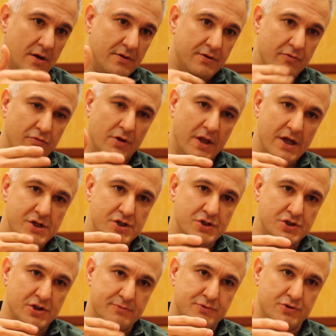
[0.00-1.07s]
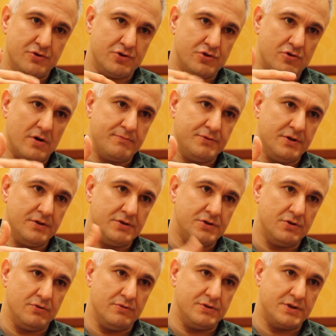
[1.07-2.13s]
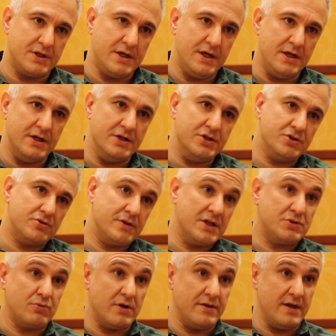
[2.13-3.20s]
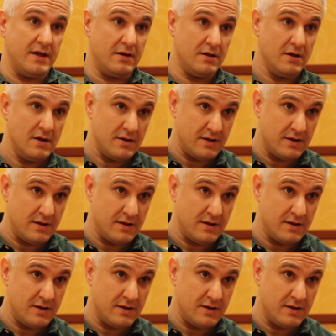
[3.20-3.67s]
relationships are disrupted. So it's key to just, that's why they